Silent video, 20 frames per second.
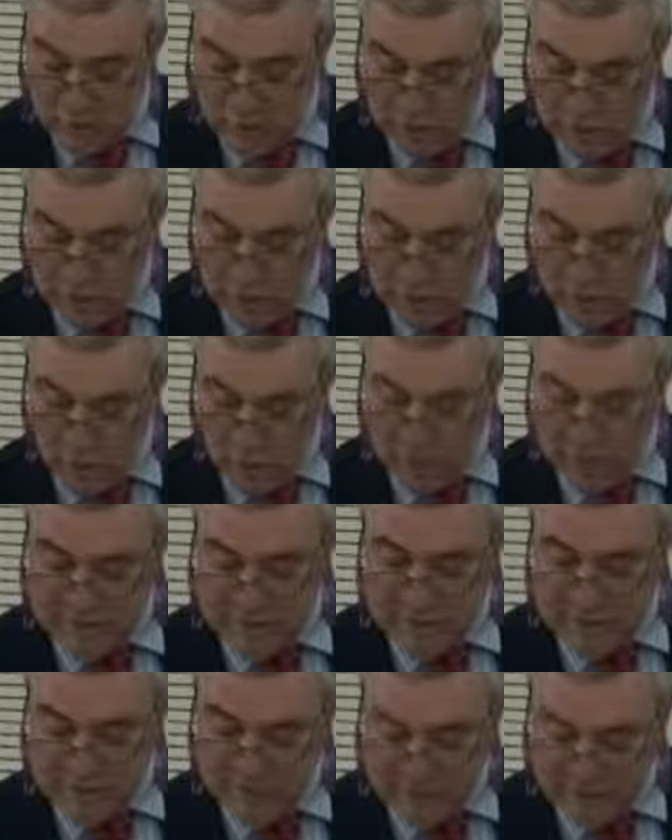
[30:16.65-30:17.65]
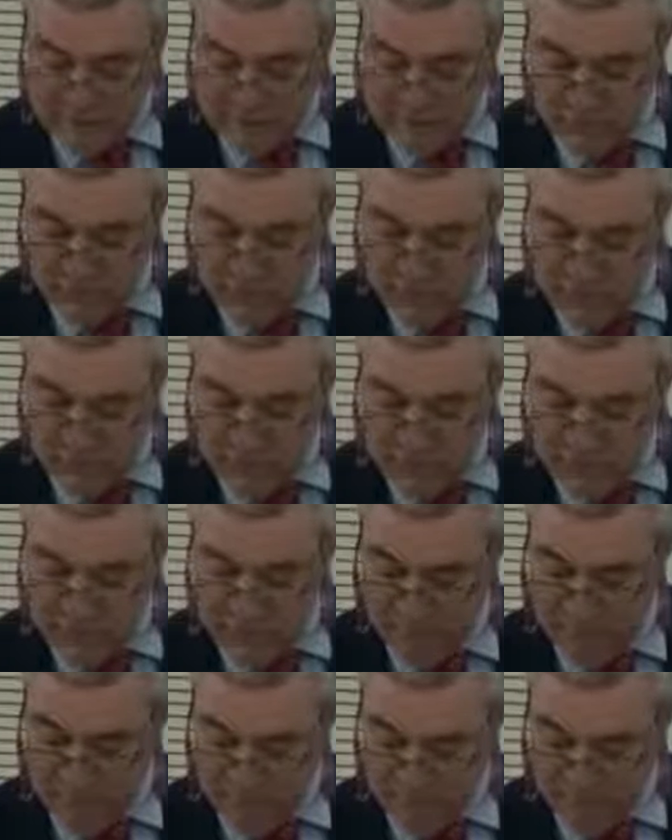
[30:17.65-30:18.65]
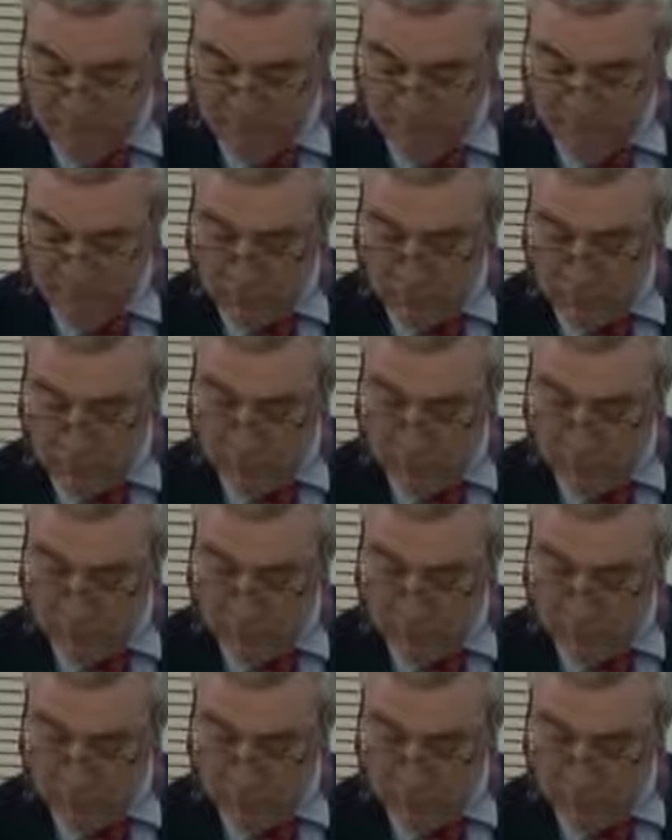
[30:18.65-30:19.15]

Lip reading: working on a directory for young people